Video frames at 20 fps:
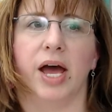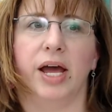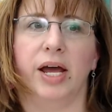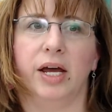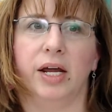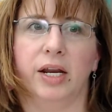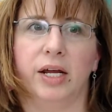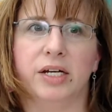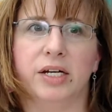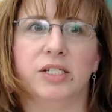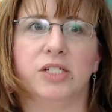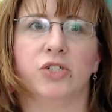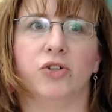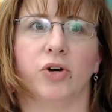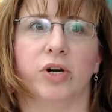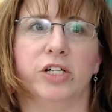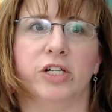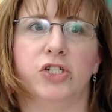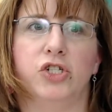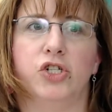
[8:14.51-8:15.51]
it is
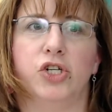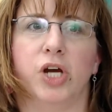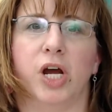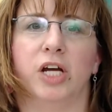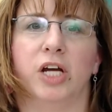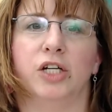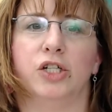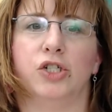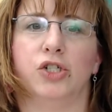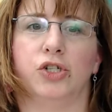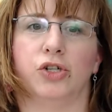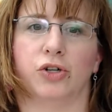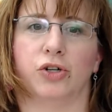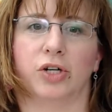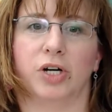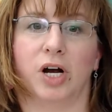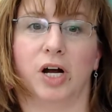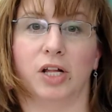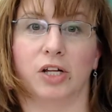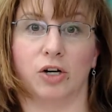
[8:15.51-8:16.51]
going to change your
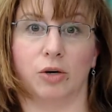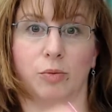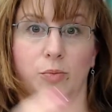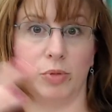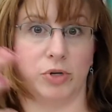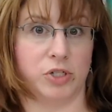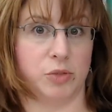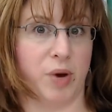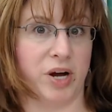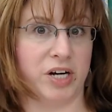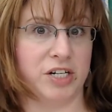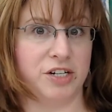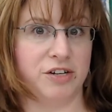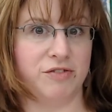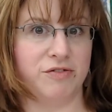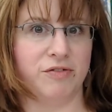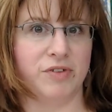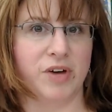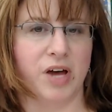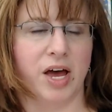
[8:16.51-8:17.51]
color
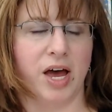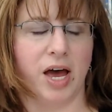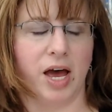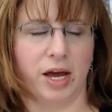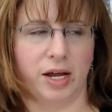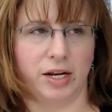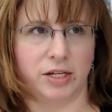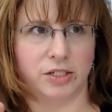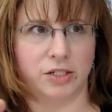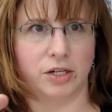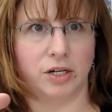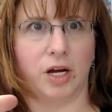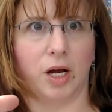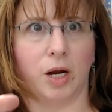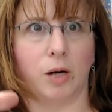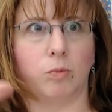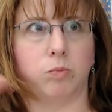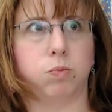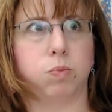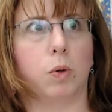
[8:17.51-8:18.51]
perspective, and it's going to
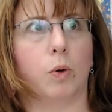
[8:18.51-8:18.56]
kind of,